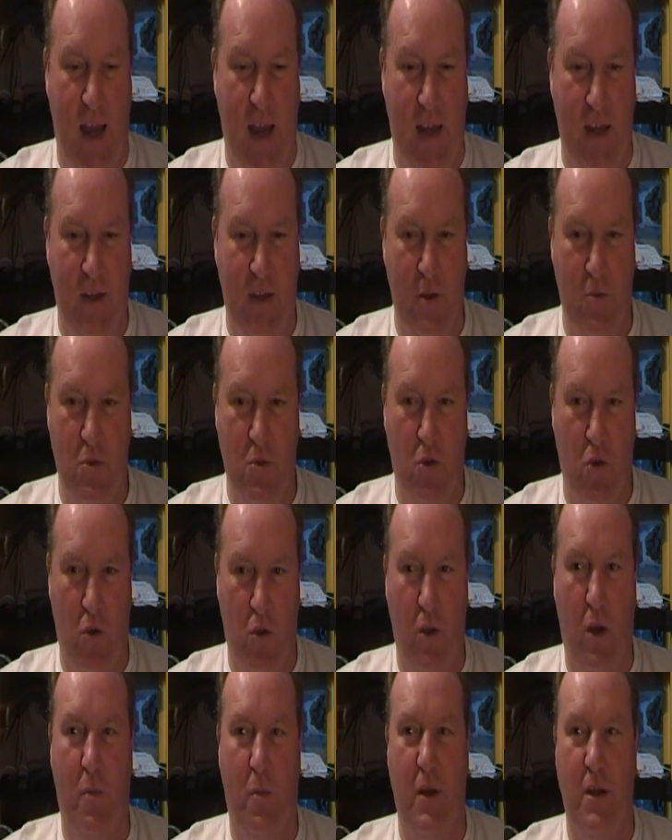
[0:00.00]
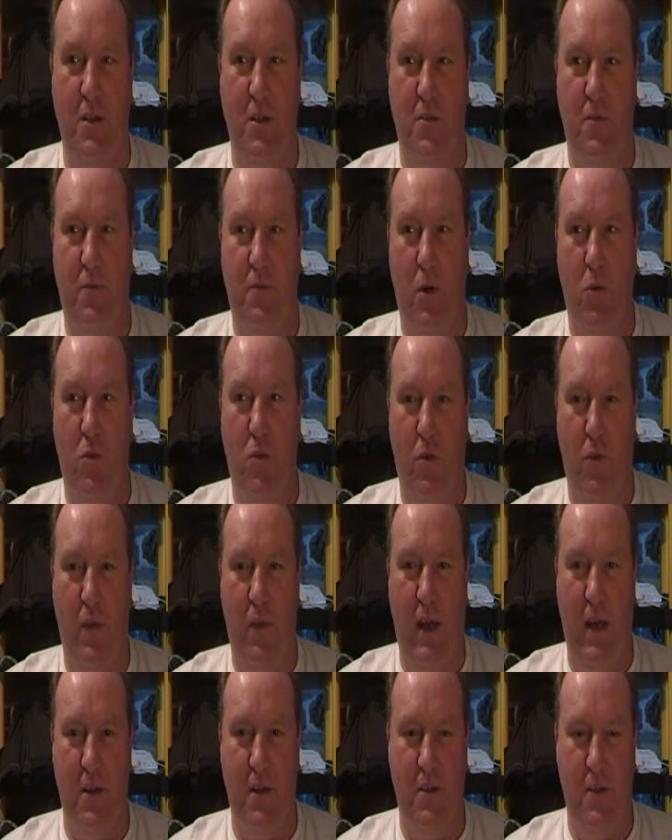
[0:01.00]
and it was called Operation
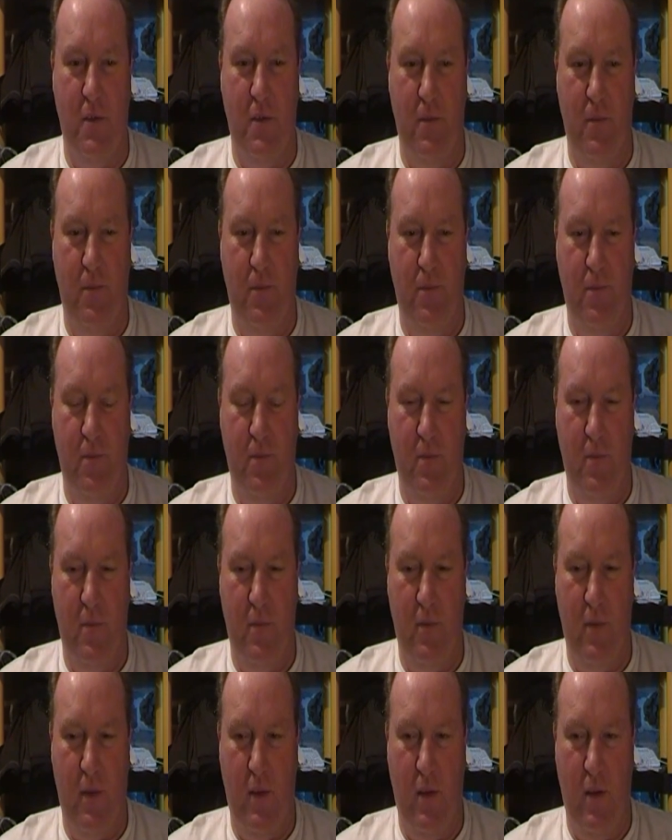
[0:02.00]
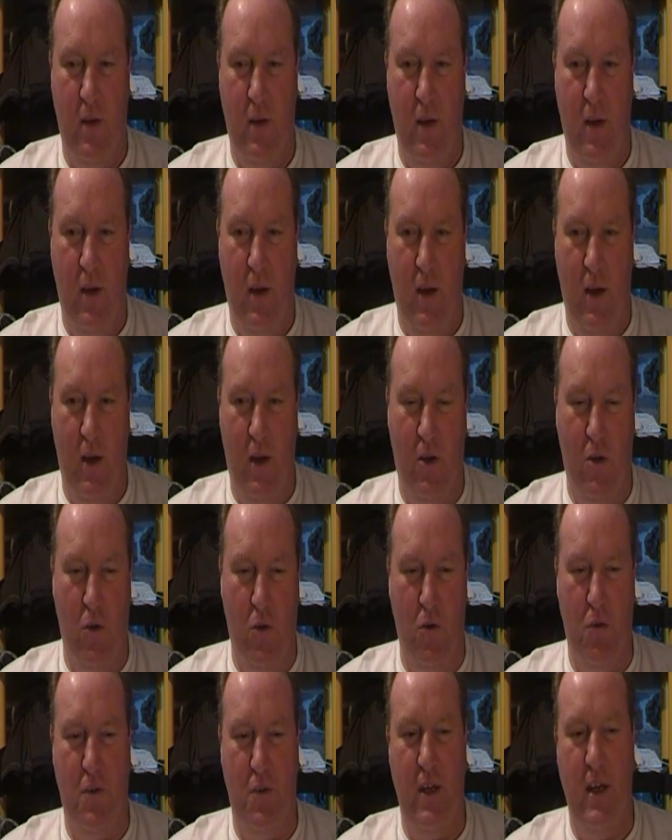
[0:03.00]
Photoflash.
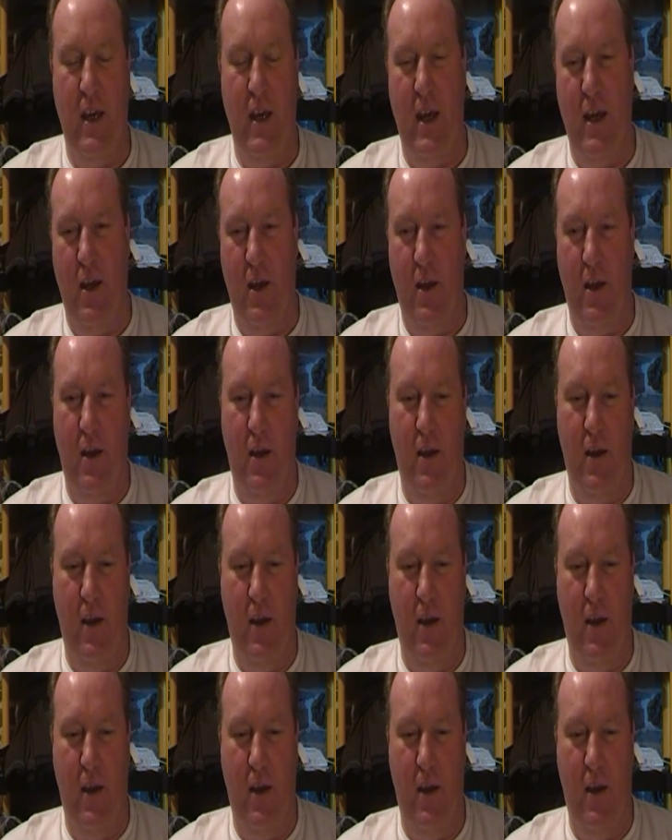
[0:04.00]
Of course, he